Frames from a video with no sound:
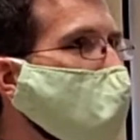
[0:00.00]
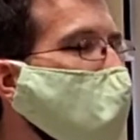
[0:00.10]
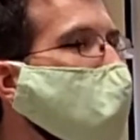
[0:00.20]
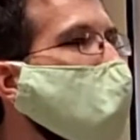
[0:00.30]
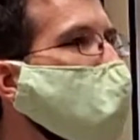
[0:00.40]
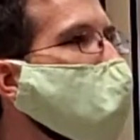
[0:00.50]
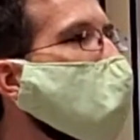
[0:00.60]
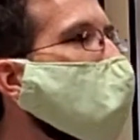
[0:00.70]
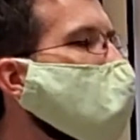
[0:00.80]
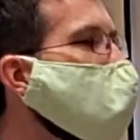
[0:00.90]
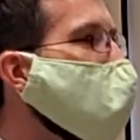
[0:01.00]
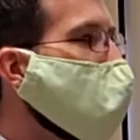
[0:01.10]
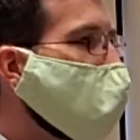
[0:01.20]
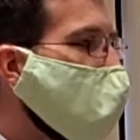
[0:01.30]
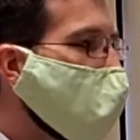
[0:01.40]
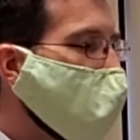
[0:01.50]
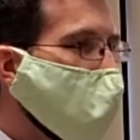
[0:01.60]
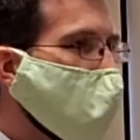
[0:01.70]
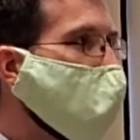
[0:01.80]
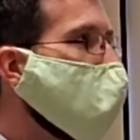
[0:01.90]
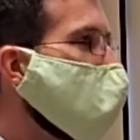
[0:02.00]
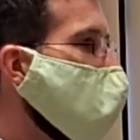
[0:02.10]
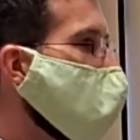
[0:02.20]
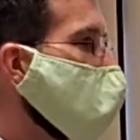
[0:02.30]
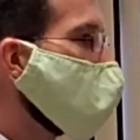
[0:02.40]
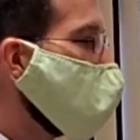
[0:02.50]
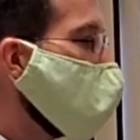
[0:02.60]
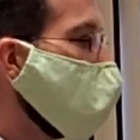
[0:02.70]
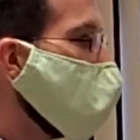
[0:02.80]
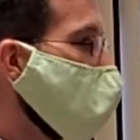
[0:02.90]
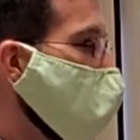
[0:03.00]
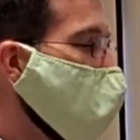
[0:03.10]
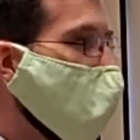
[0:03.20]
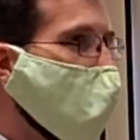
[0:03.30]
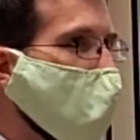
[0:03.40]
maybe you marry into a family, you go to a family reunion,